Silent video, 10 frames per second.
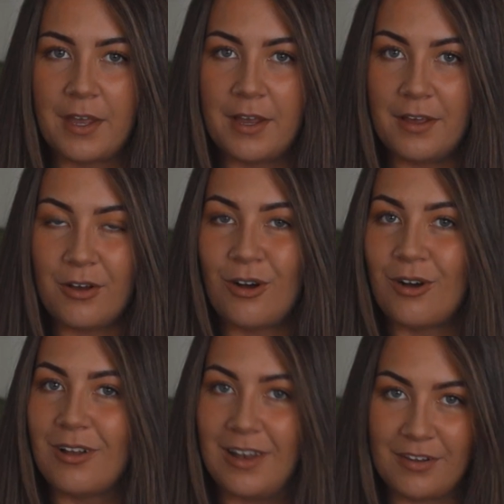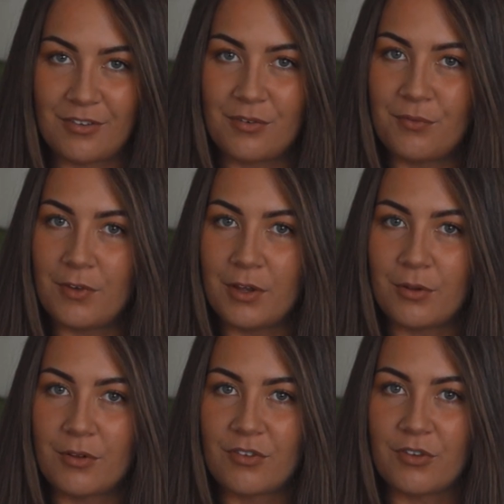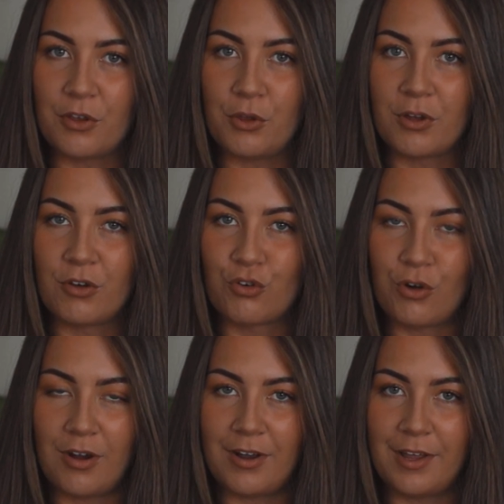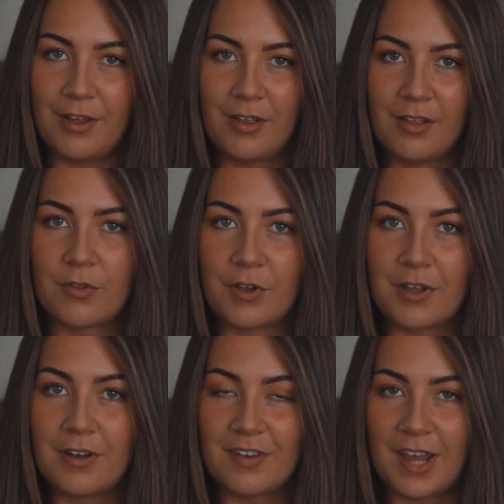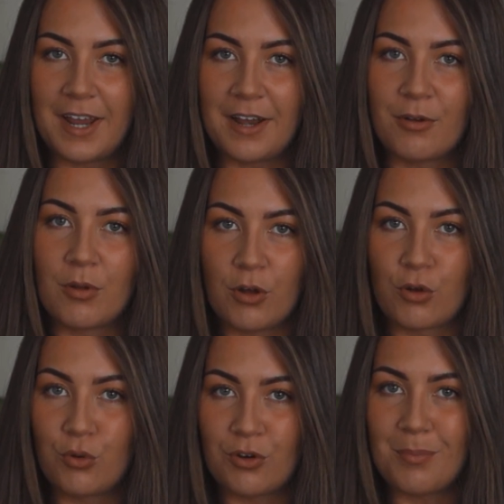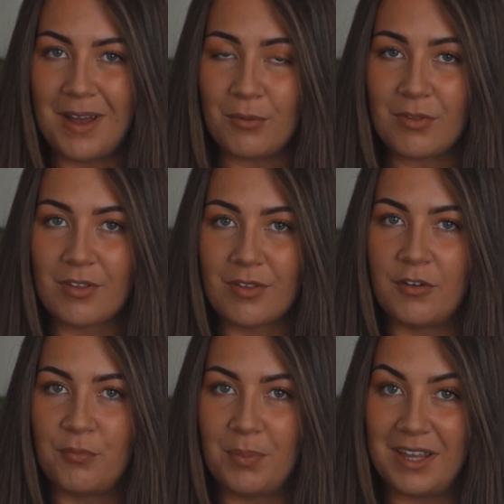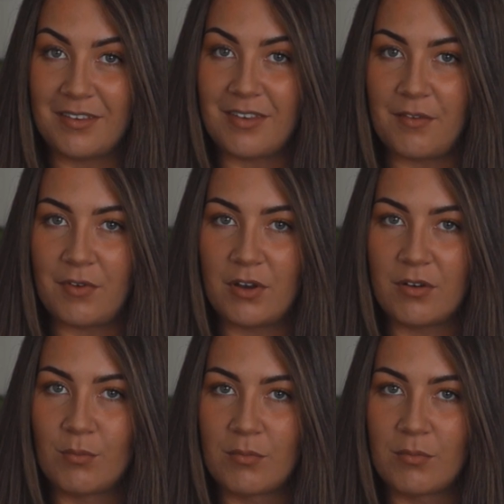here are a list of foods that you can try that contain a good amount of B7.